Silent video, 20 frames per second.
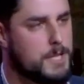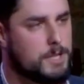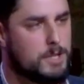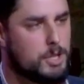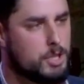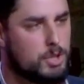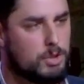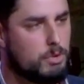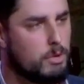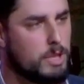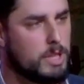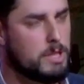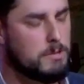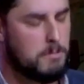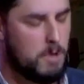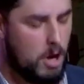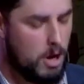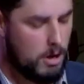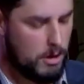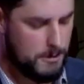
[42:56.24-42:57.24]
destroyed
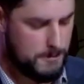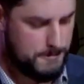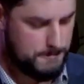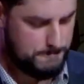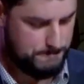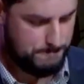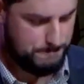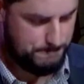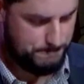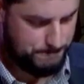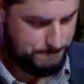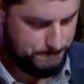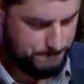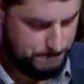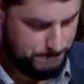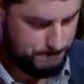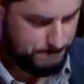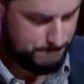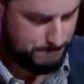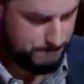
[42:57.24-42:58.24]
them all.
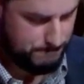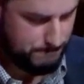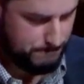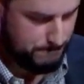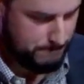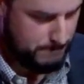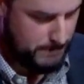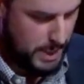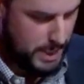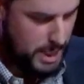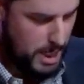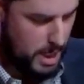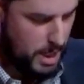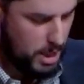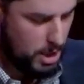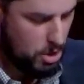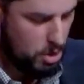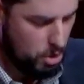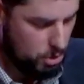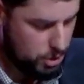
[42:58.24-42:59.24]
It had
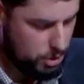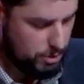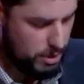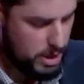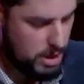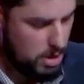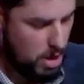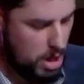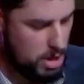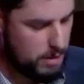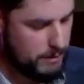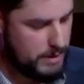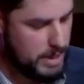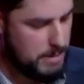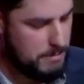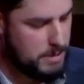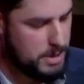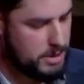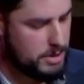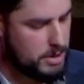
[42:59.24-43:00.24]
enculturated all of
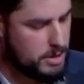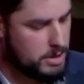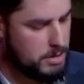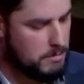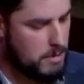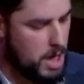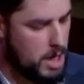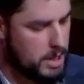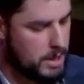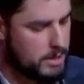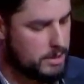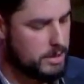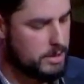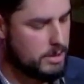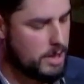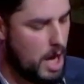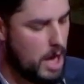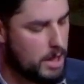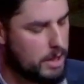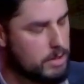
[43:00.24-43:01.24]
them into demonic
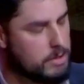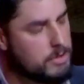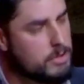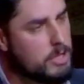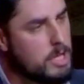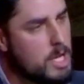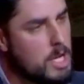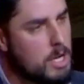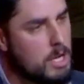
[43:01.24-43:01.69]
desires.